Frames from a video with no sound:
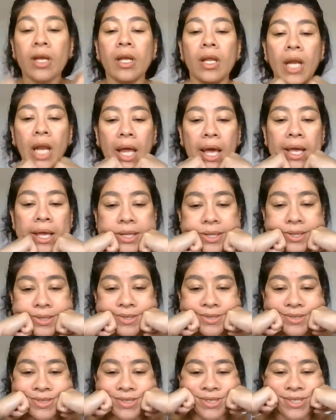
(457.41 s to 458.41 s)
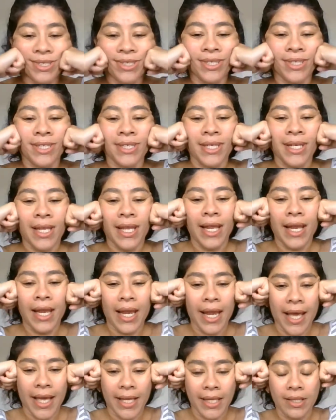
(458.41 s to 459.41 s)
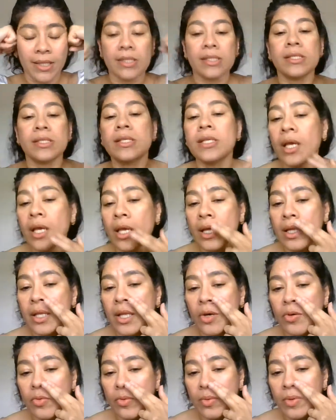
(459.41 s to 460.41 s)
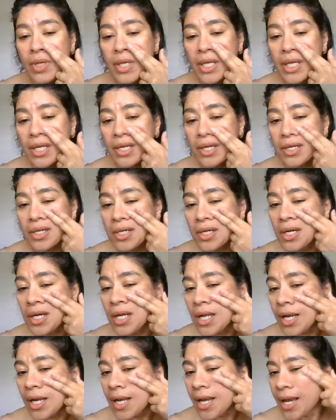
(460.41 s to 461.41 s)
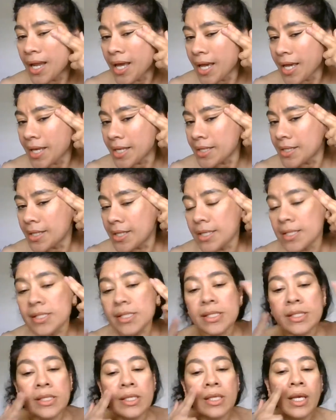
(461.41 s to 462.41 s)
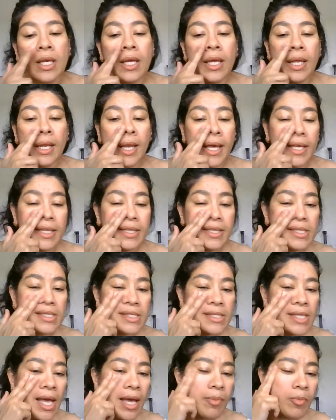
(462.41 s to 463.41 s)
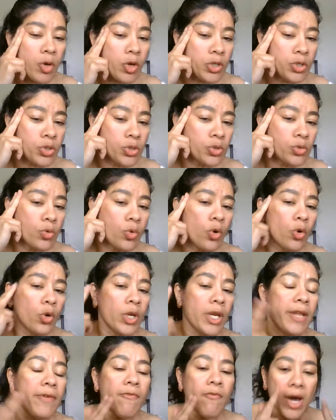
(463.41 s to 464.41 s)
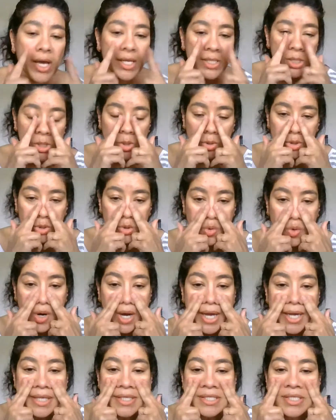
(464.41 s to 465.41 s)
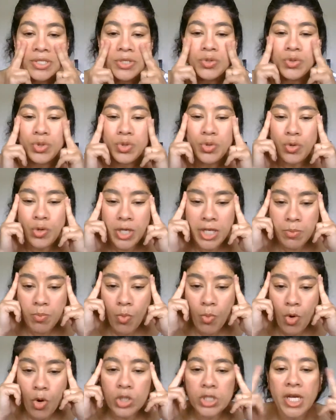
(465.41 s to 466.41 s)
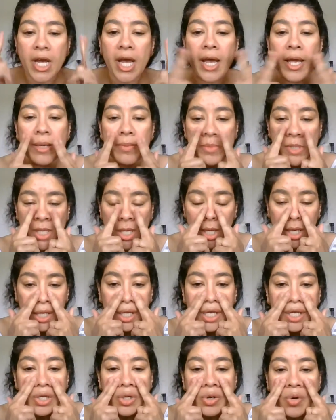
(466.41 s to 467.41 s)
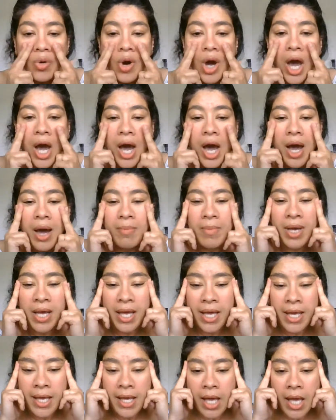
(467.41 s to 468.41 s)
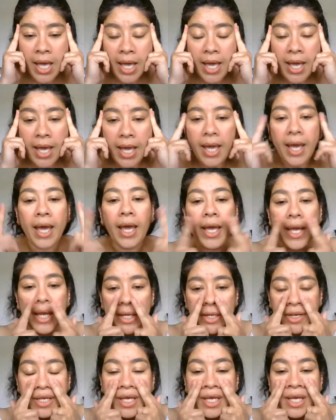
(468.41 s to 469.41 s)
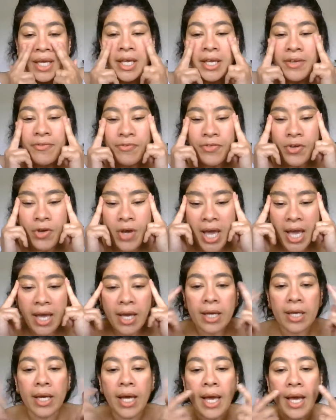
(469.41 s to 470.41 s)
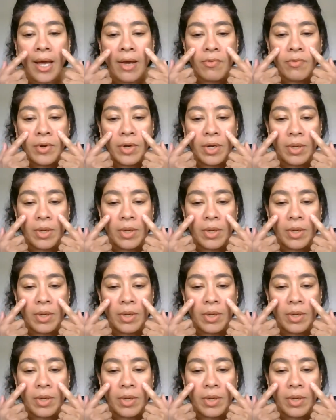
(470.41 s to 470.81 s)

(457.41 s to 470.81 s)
like this, like this. Now here, like this, like this. I'm going to do only once or twice. You do it more times, no harm. And if you have